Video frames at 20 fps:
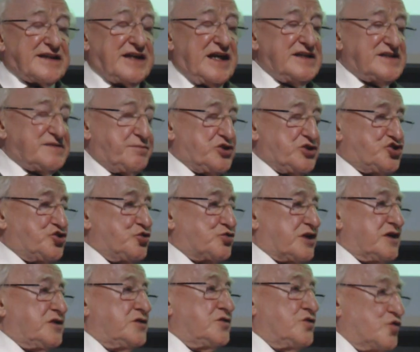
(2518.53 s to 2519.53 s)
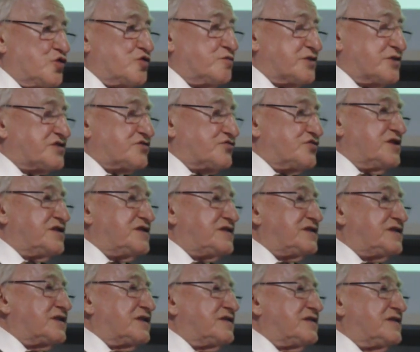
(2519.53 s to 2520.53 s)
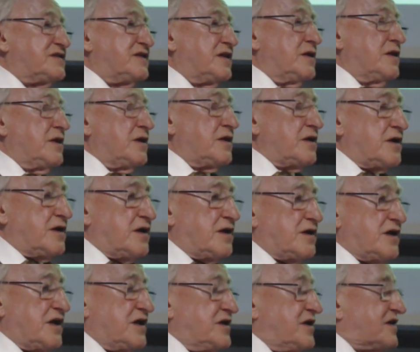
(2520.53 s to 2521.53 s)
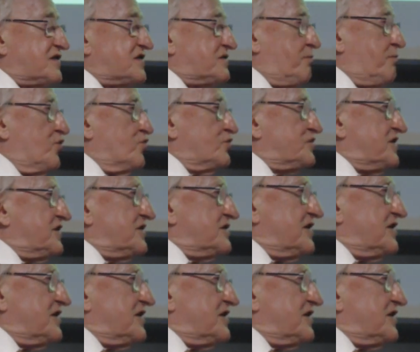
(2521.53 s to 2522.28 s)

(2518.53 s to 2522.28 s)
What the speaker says: Casement took enormous risks in exposing